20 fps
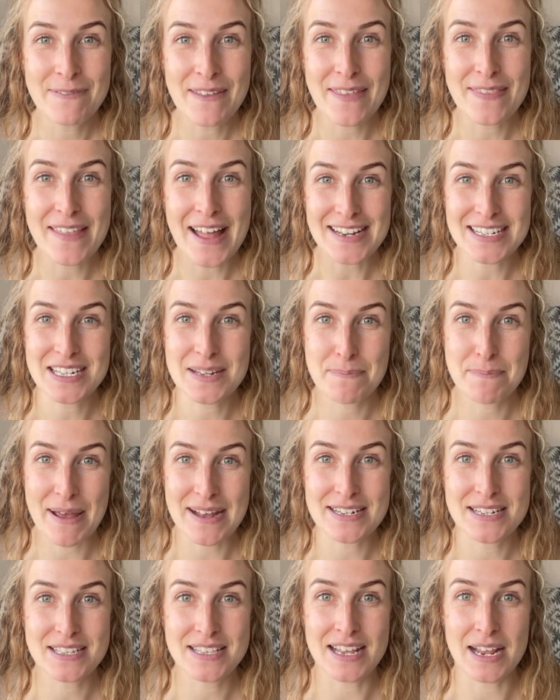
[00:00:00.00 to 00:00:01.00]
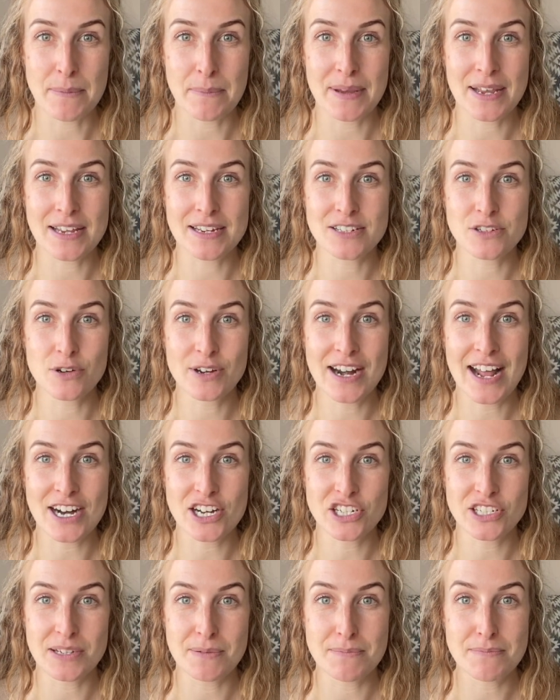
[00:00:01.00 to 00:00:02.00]
And that's the best thing because you can
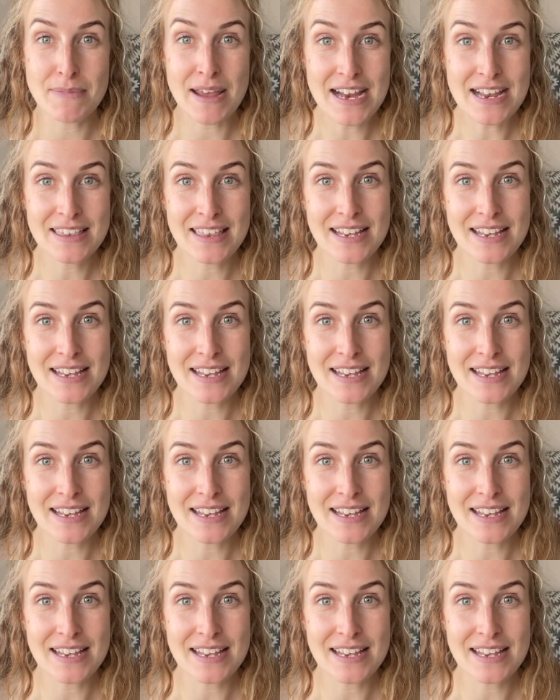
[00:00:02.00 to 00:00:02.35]
actually make